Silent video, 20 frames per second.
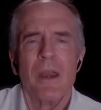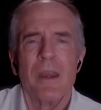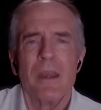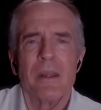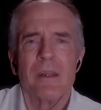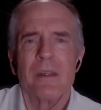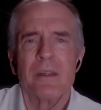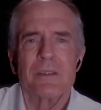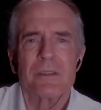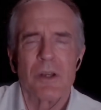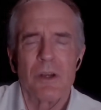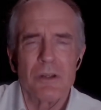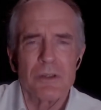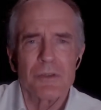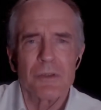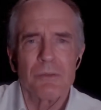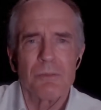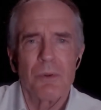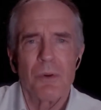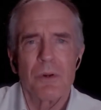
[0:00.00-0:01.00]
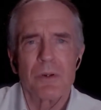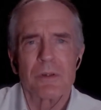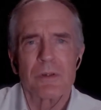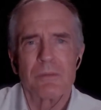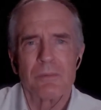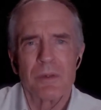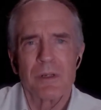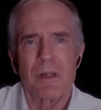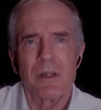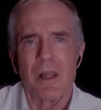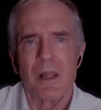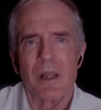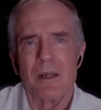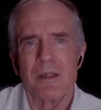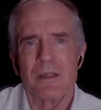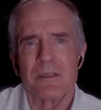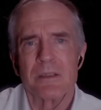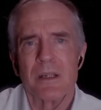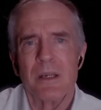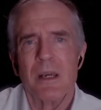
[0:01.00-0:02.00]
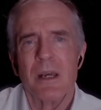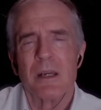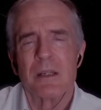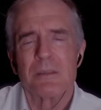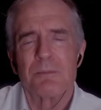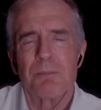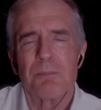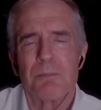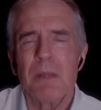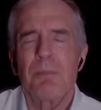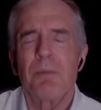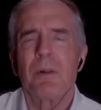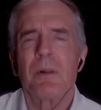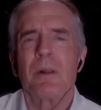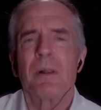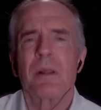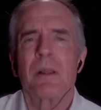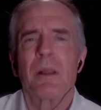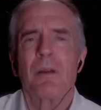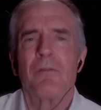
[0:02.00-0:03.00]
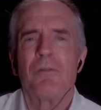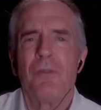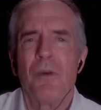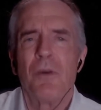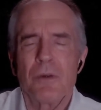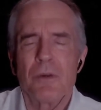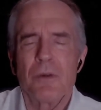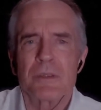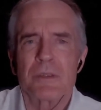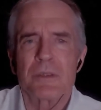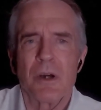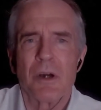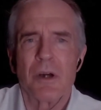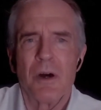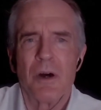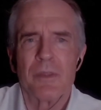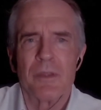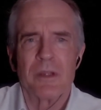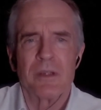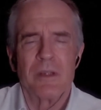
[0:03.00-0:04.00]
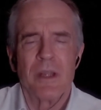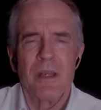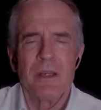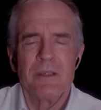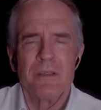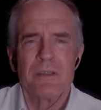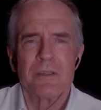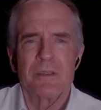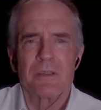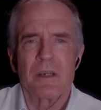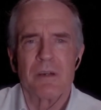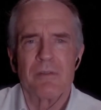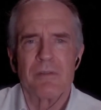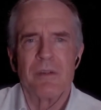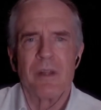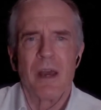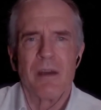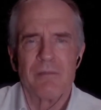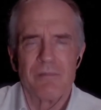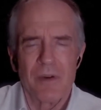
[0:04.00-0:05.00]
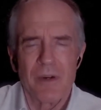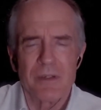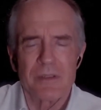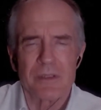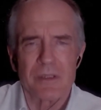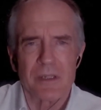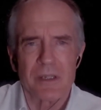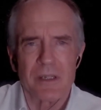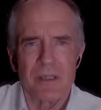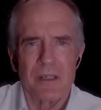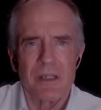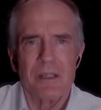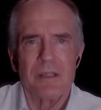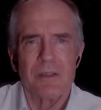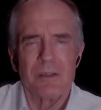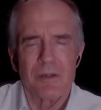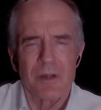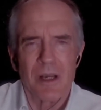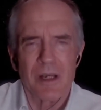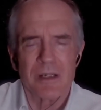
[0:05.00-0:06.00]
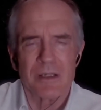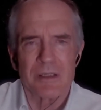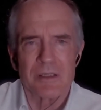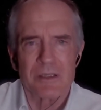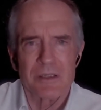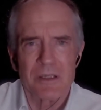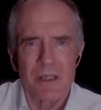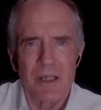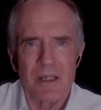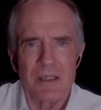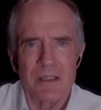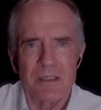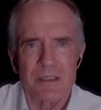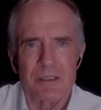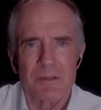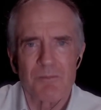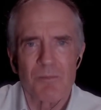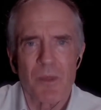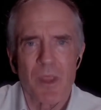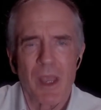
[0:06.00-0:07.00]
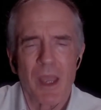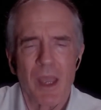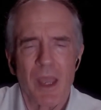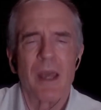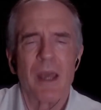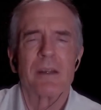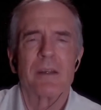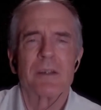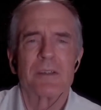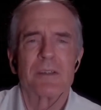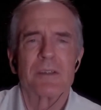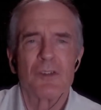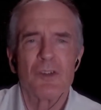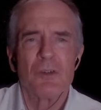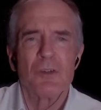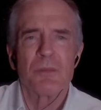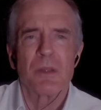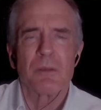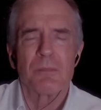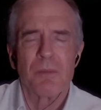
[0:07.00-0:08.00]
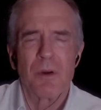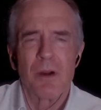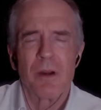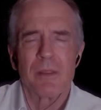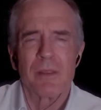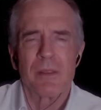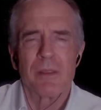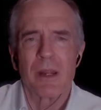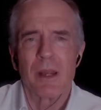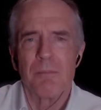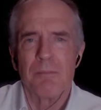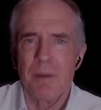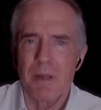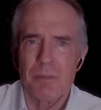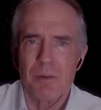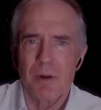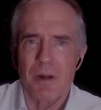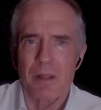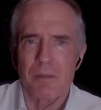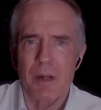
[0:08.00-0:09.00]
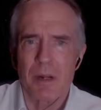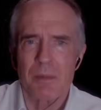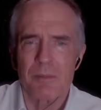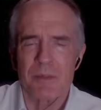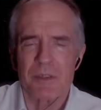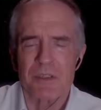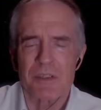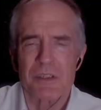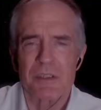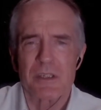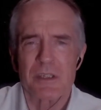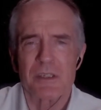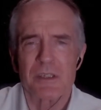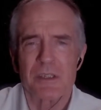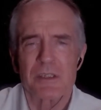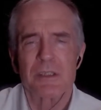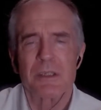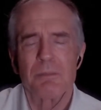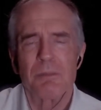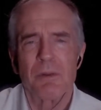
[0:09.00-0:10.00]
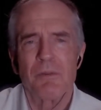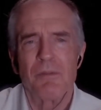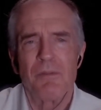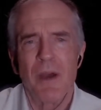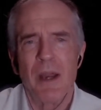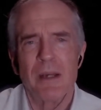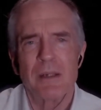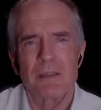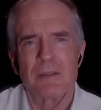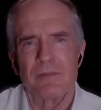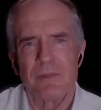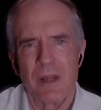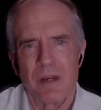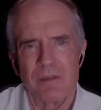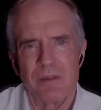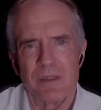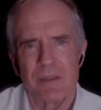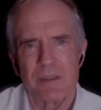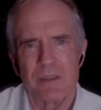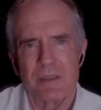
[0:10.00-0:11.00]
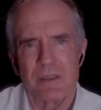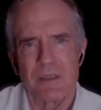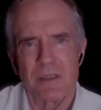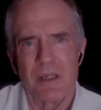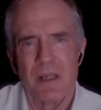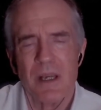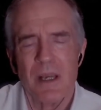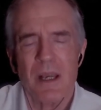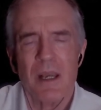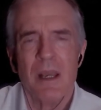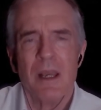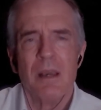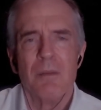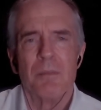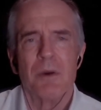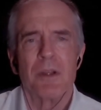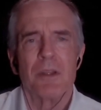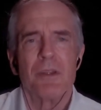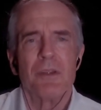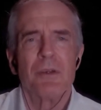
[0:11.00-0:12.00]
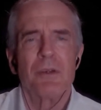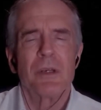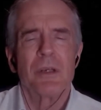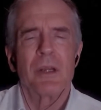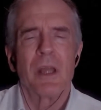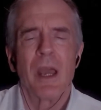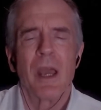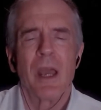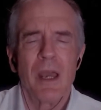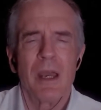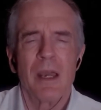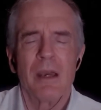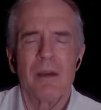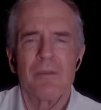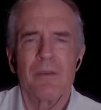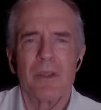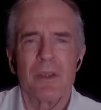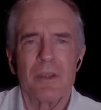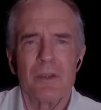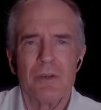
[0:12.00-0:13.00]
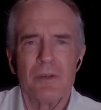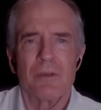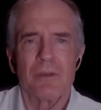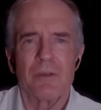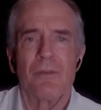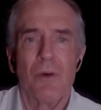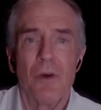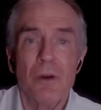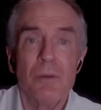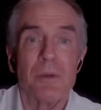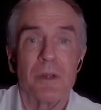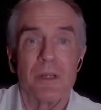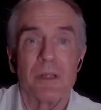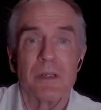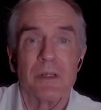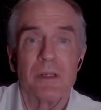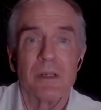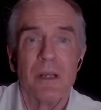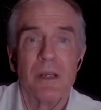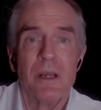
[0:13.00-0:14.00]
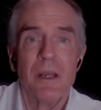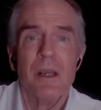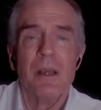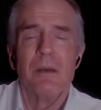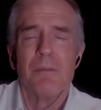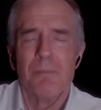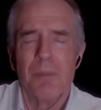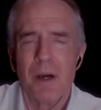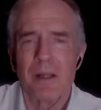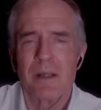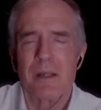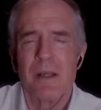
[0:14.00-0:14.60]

it's also important to realize that people focus on the dangers of diversity in the United States and assume that a big part of the problem is the simple fact of diversity. But you can have uniformity. But